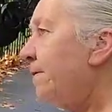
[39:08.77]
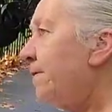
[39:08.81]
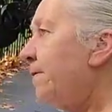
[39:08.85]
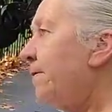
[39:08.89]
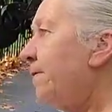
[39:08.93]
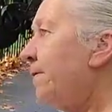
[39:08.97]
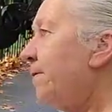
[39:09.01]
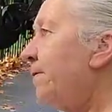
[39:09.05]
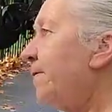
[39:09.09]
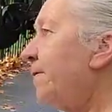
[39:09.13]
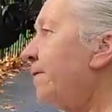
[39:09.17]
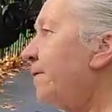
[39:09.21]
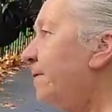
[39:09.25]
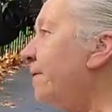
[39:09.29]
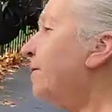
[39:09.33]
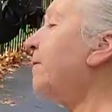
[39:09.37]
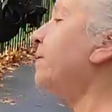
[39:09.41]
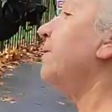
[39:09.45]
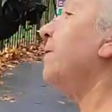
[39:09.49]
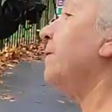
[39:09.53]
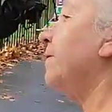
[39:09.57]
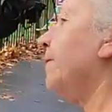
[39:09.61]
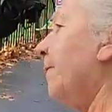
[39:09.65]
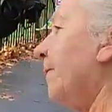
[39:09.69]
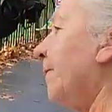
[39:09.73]

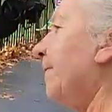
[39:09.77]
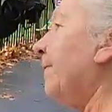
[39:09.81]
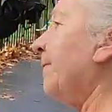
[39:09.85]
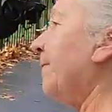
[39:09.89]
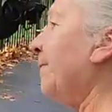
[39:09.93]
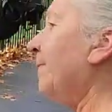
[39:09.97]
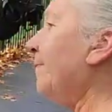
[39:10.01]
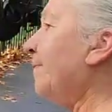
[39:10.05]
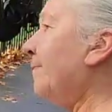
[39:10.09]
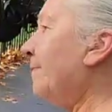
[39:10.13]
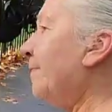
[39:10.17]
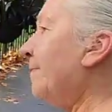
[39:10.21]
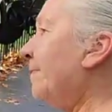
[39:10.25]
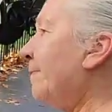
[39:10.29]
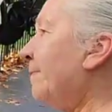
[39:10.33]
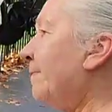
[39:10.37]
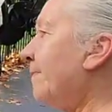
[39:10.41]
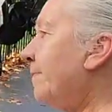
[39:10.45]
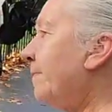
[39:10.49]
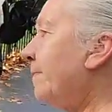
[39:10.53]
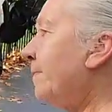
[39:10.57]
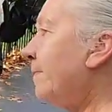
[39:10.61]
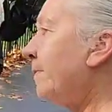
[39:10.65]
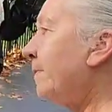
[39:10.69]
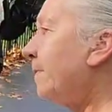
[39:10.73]

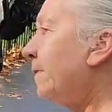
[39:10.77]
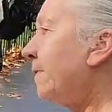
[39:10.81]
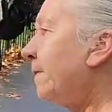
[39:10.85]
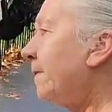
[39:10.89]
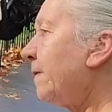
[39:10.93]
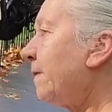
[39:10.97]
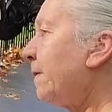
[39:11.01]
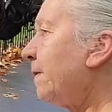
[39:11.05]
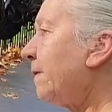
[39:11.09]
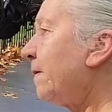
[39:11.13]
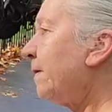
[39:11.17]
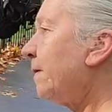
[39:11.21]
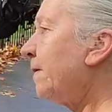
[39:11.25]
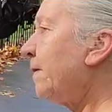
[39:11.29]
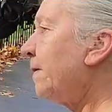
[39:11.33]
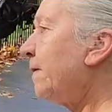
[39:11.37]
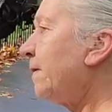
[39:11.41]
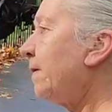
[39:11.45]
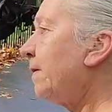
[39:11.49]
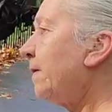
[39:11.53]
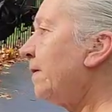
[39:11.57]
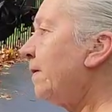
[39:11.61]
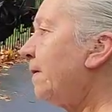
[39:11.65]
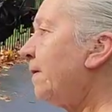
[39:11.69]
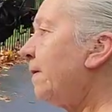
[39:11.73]

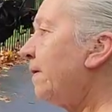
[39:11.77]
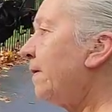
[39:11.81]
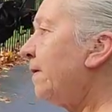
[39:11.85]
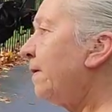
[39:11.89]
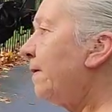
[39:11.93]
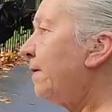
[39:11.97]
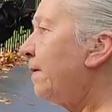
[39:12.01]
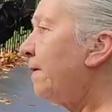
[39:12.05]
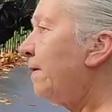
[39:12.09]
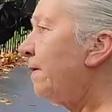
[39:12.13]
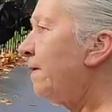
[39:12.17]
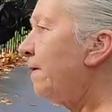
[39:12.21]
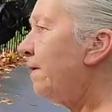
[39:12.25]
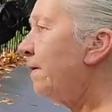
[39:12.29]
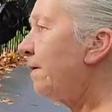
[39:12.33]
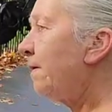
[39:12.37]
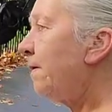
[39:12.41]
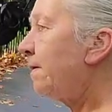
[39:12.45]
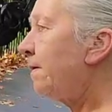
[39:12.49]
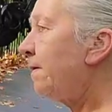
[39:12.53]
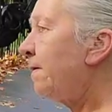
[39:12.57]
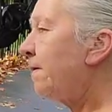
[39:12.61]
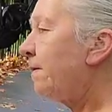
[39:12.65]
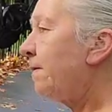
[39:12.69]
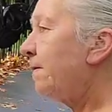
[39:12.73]

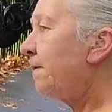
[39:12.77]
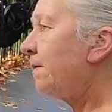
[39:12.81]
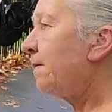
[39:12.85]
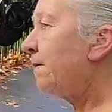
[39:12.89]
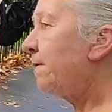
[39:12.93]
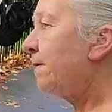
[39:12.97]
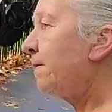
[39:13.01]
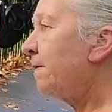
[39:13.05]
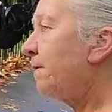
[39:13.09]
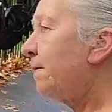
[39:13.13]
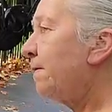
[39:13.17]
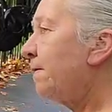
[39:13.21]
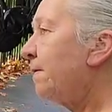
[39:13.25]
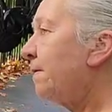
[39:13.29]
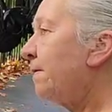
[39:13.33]
No words are spoken by the person on screen.